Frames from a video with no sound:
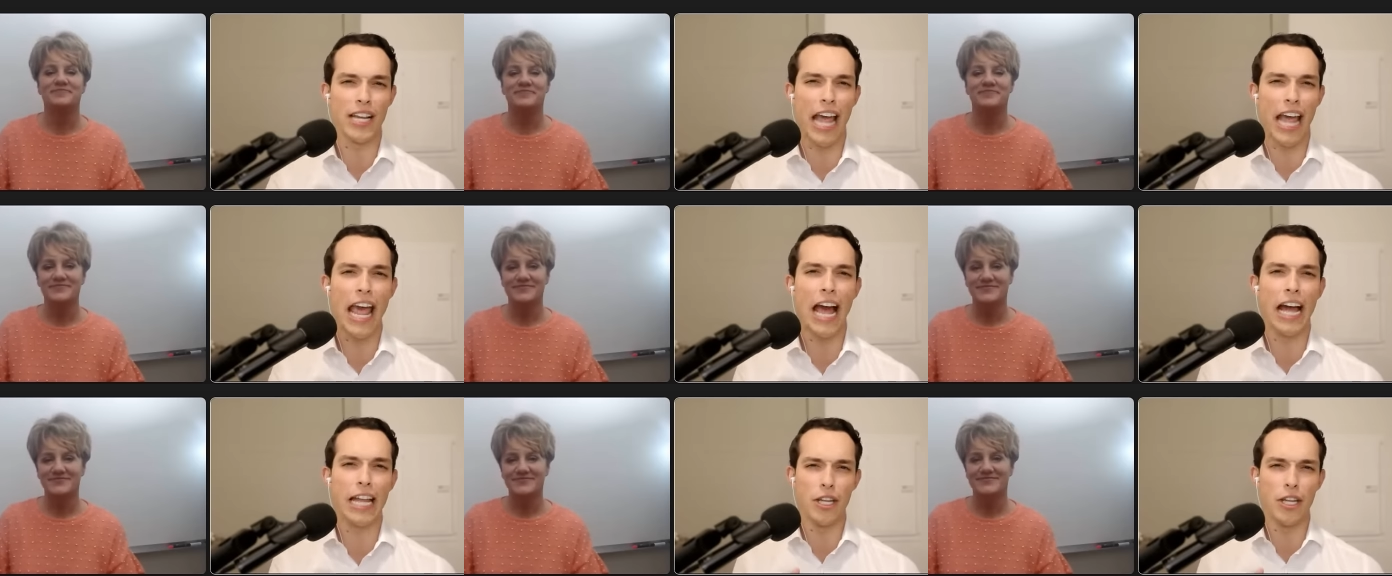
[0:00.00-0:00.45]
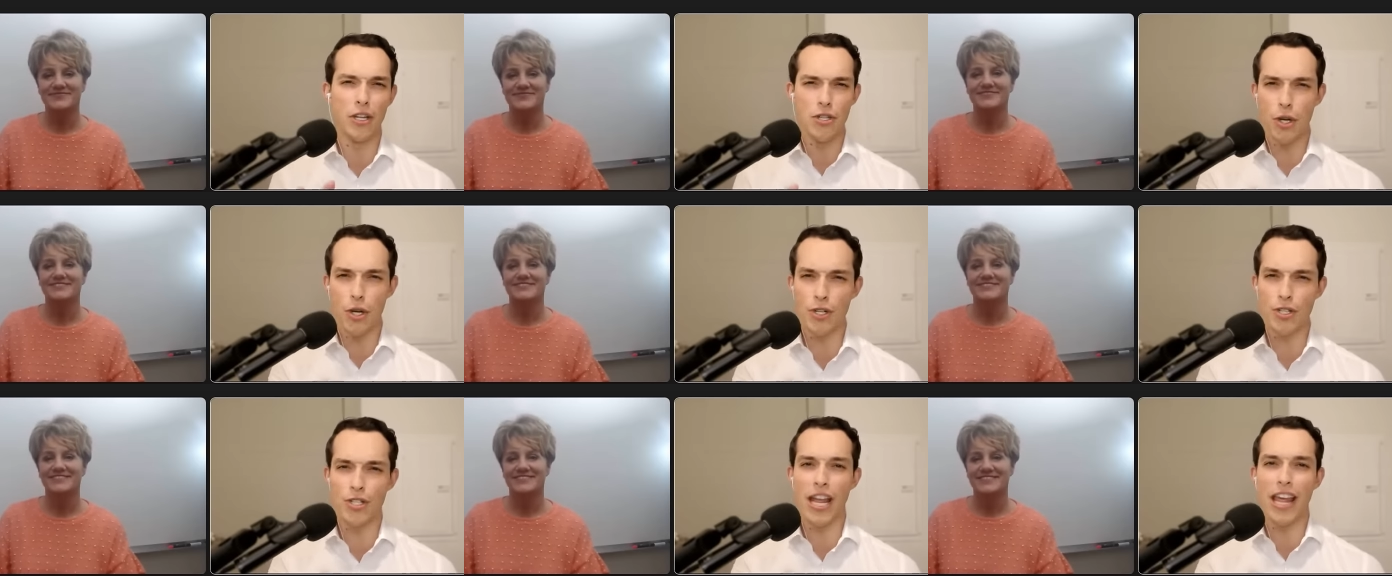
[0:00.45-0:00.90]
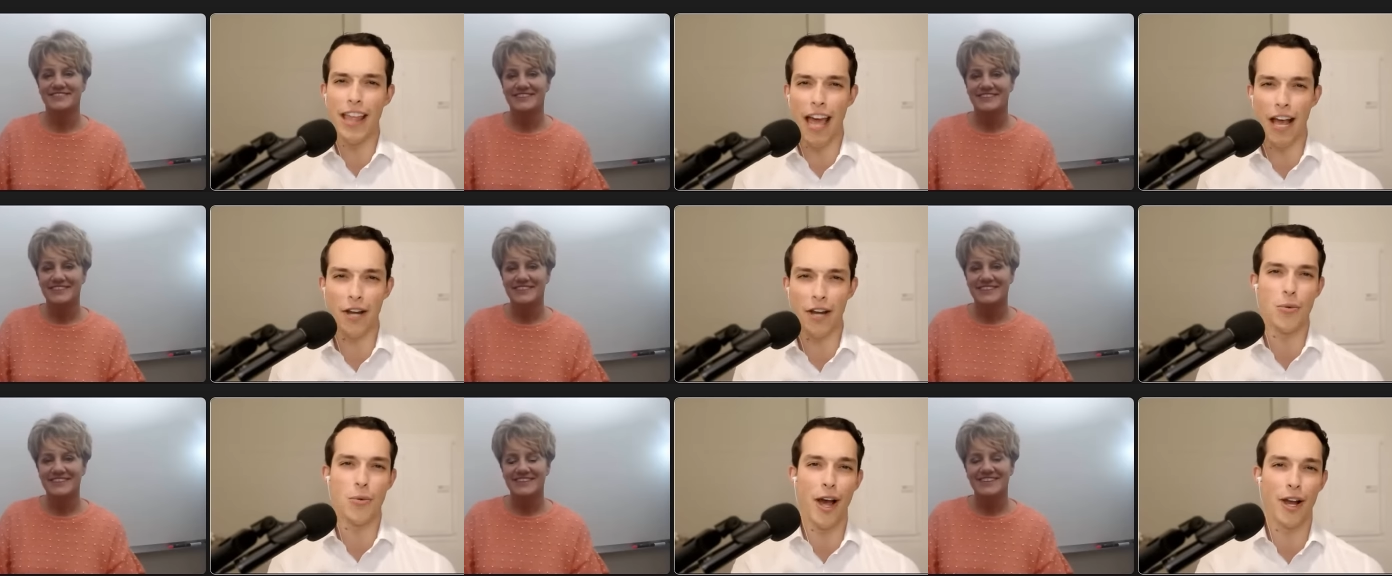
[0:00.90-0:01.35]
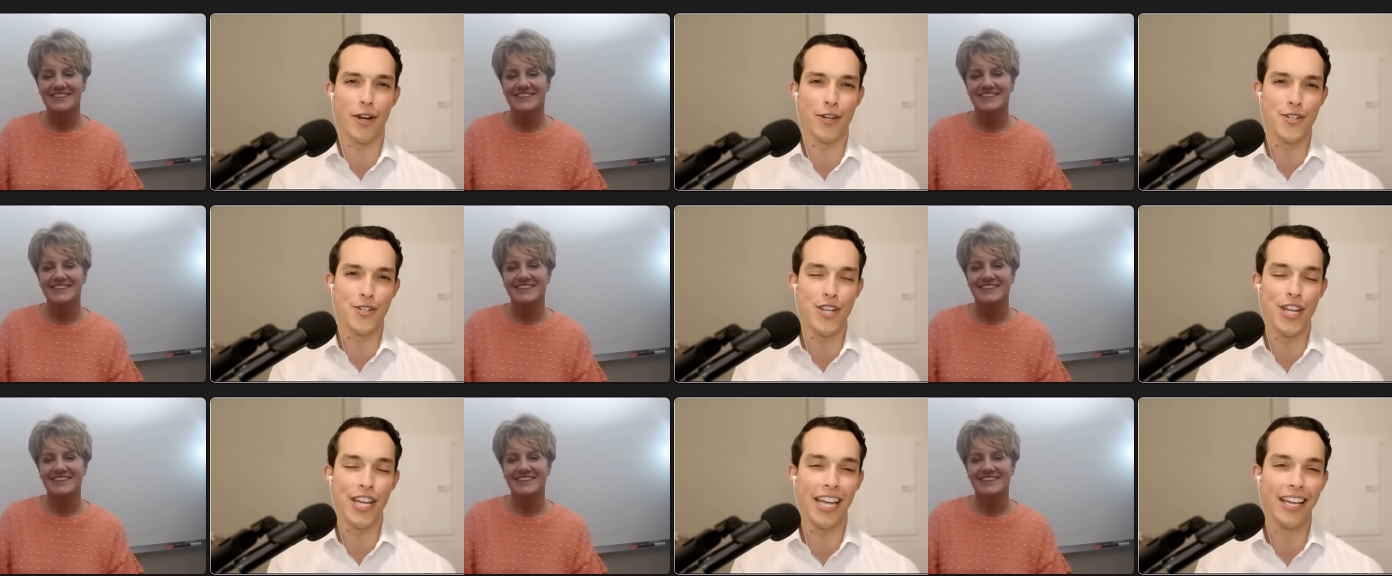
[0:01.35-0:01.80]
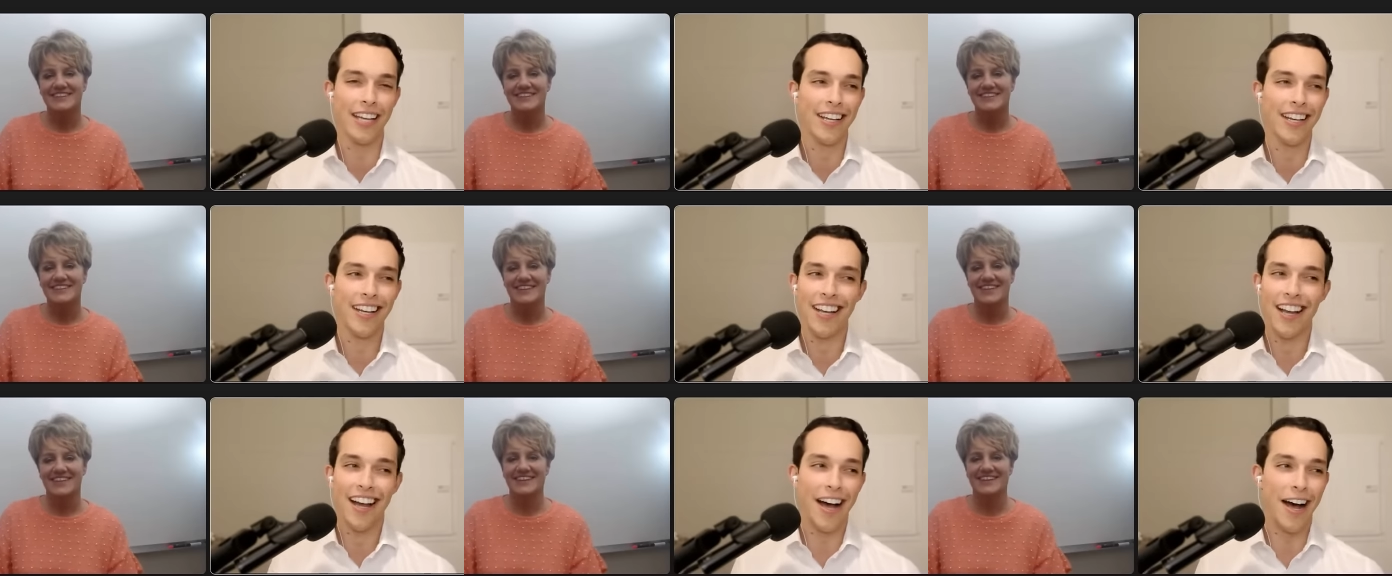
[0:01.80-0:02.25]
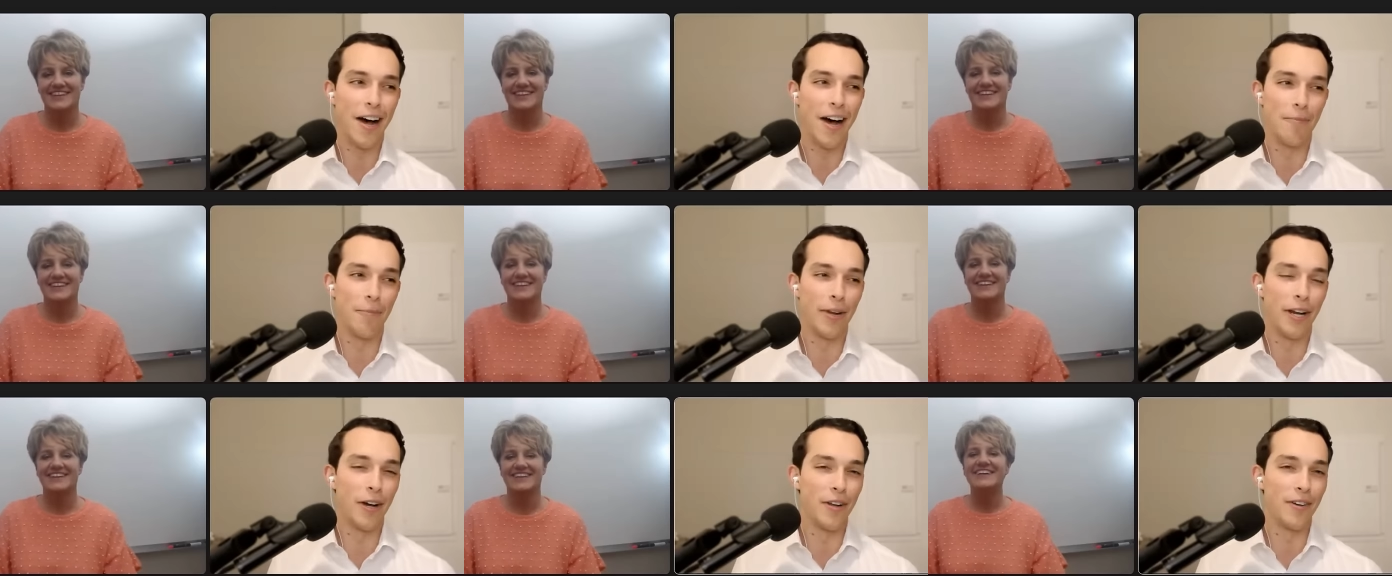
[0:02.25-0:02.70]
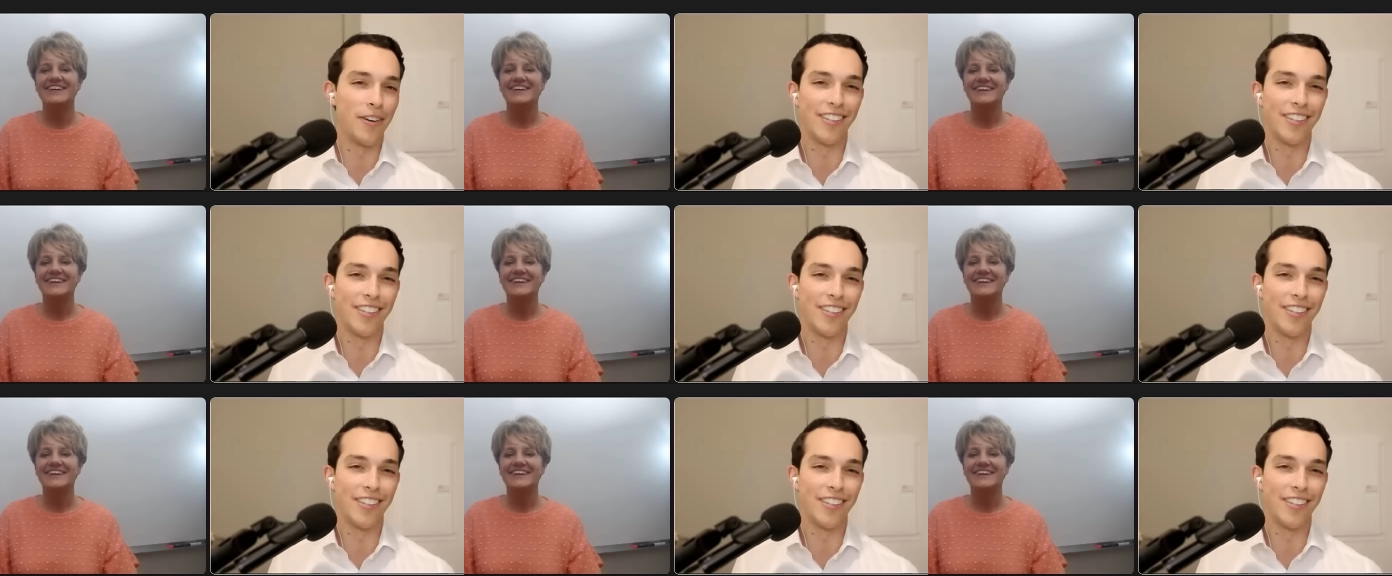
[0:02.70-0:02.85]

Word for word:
Speaker 1: like, hey, I need you to say X, Y, or Z. Um, but no,